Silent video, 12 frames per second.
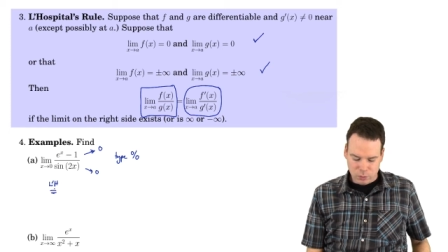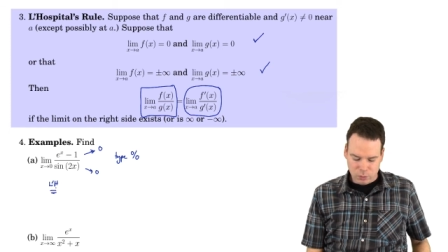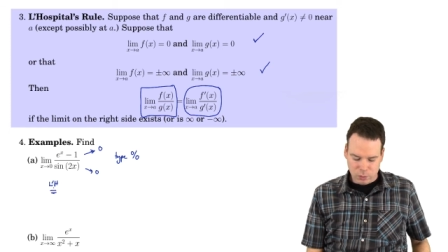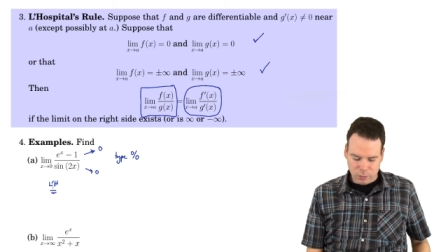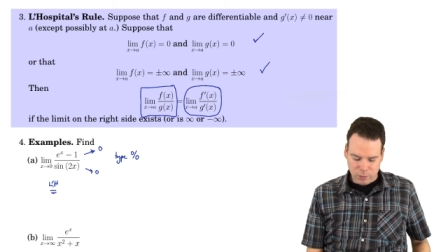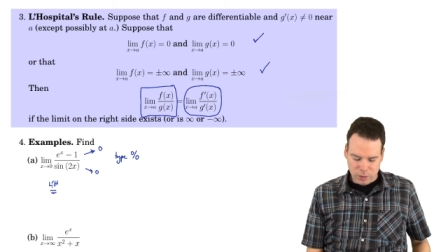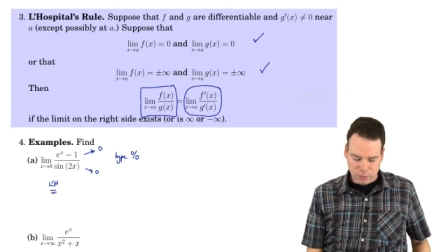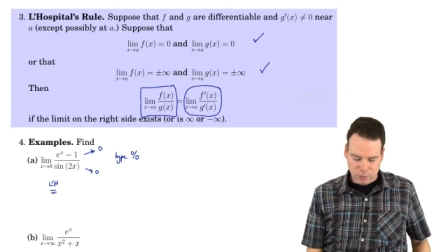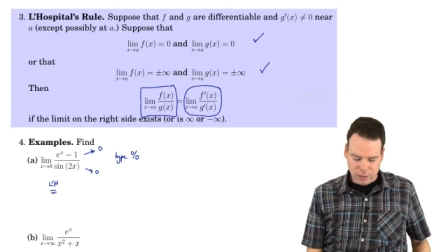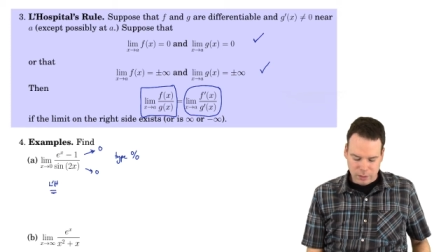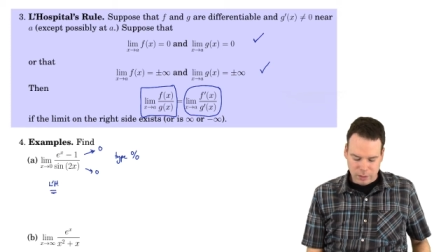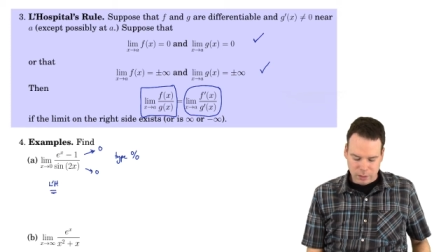rule, we just
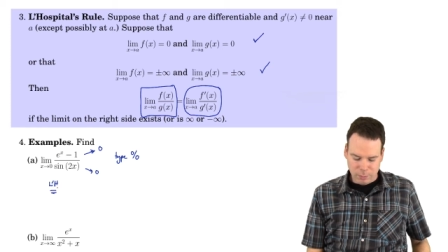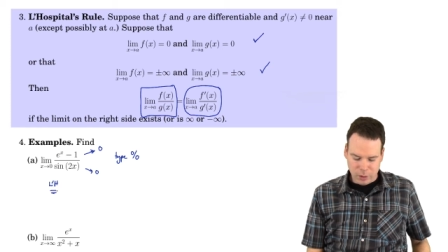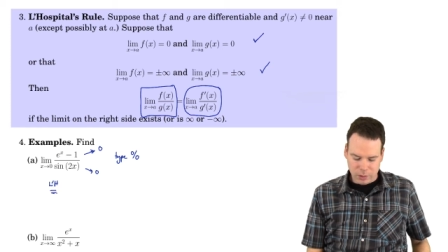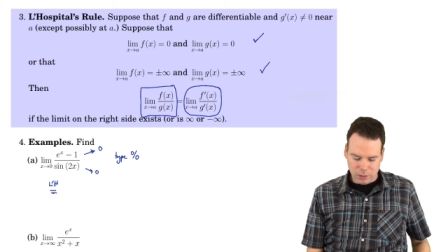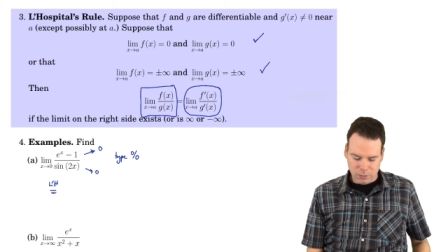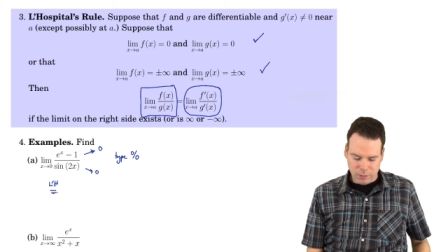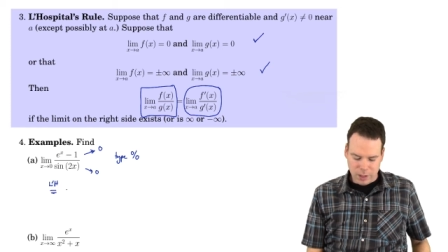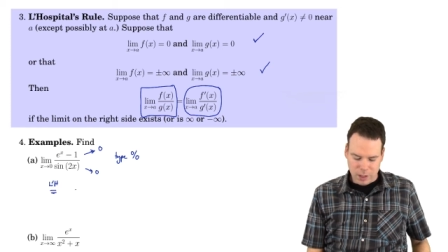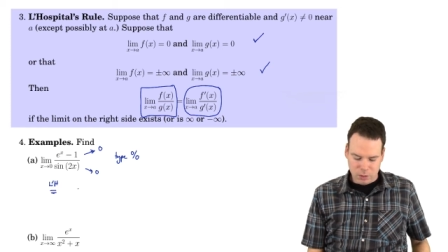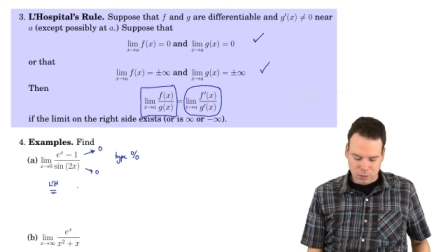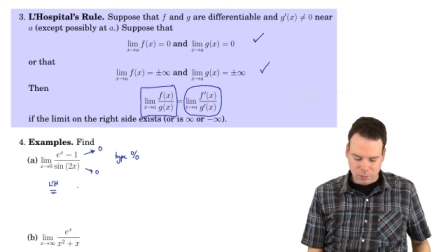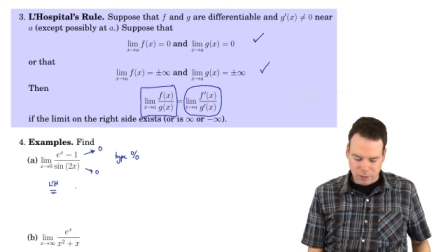write an L apostrophe
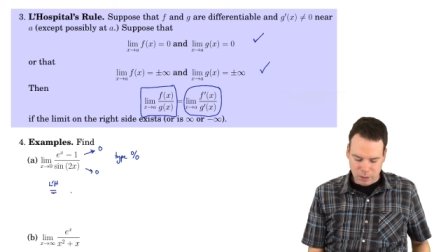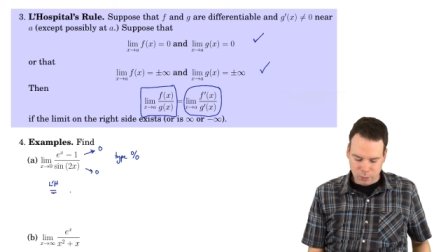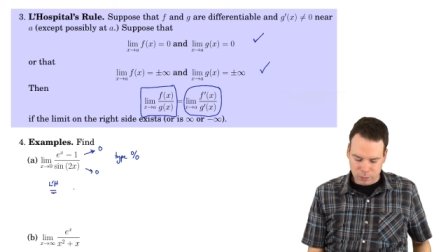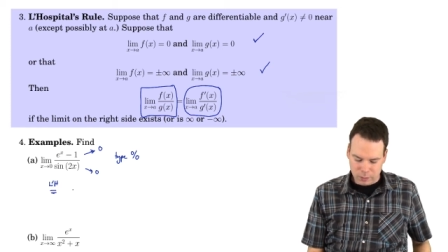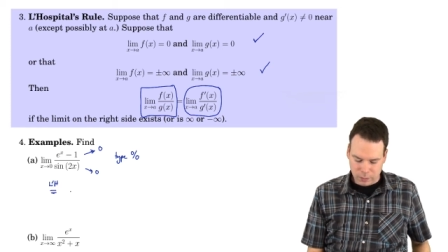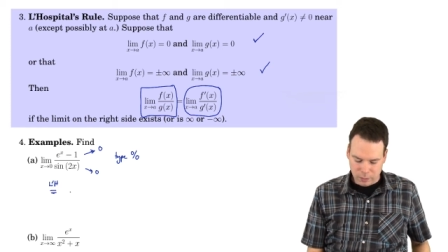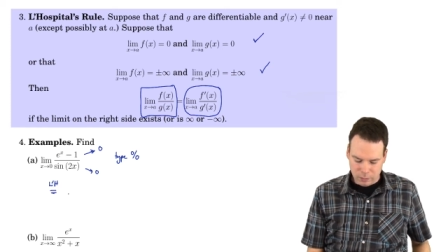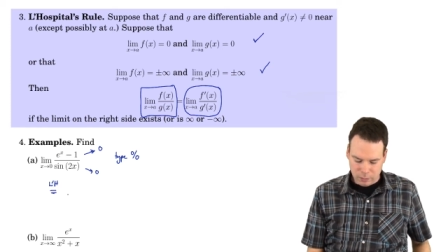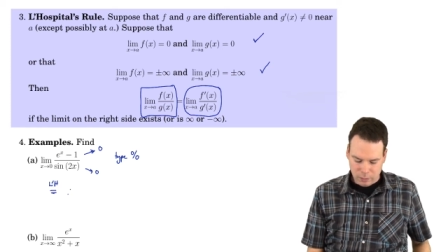H over the equal sign.